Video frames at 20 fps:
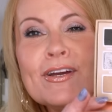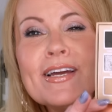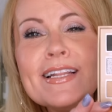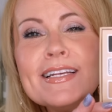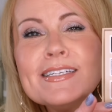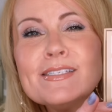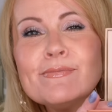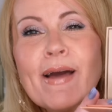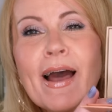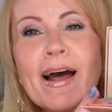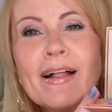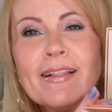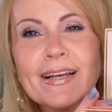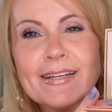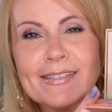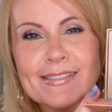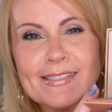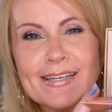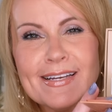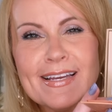Look at this
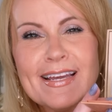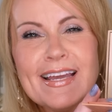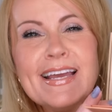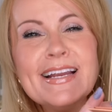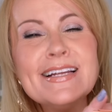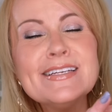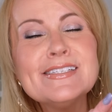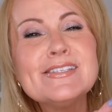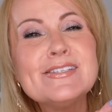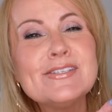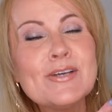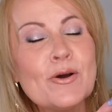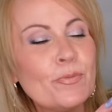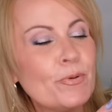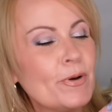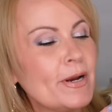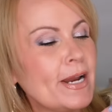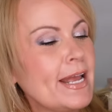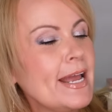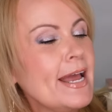palette. It is so
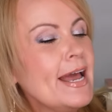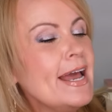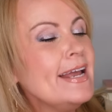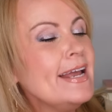pretty.